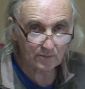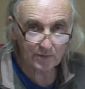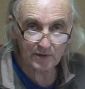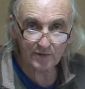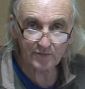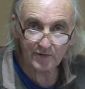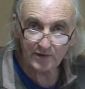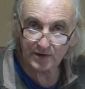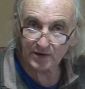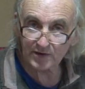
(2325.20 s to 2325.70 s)
We
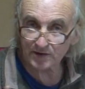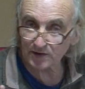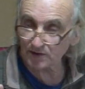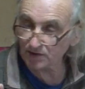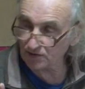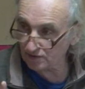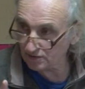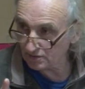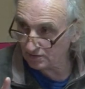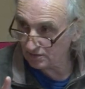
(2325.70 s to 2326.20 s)
finish
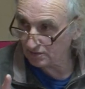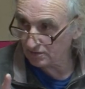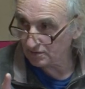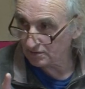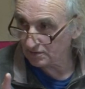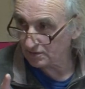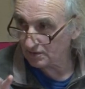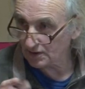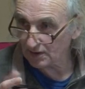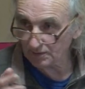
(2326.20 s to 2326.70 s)
this?
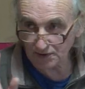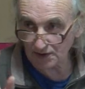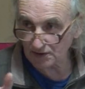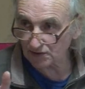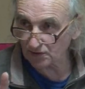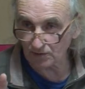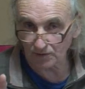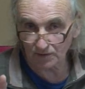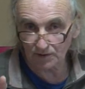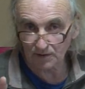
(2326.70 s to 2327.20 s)
Lap sa
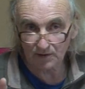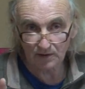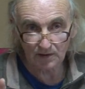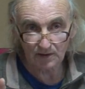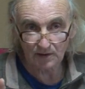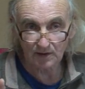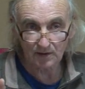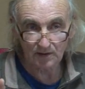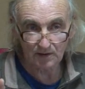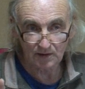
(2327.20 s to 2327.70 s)
son.
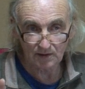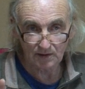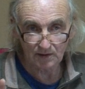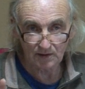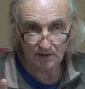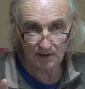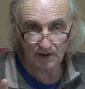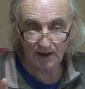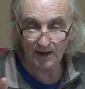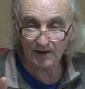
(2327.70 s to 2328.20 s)

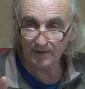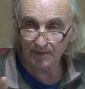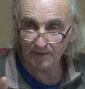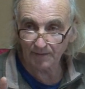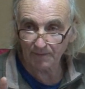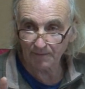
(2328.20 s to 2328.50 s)
Huh?